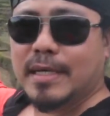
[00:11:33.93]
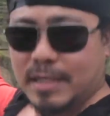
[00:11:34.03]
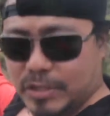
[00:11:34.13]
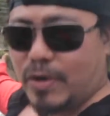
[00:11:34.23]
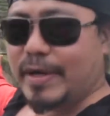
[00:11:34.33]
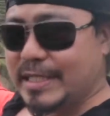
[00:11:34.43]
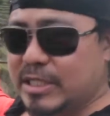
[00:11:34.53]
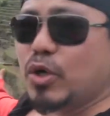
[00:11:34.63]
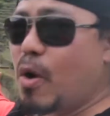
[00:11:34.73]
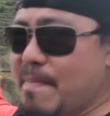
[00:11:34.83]
So it's
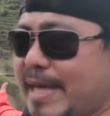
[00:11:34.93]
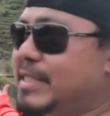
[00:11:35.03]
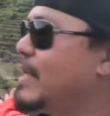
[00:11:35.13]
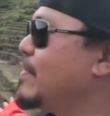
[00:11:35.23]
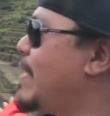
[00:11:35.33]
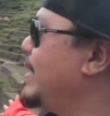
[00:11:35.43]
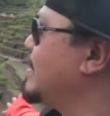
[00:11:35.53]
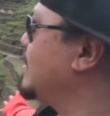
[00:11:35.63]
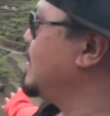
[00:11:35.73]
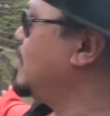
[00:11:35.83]
so amazing, right?
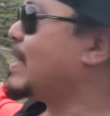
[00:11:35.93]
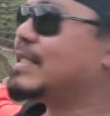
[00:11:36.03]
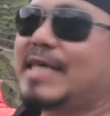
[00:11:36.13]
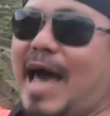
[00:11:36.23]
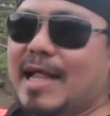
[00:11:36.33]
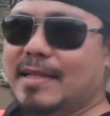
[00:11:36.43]
Look at that.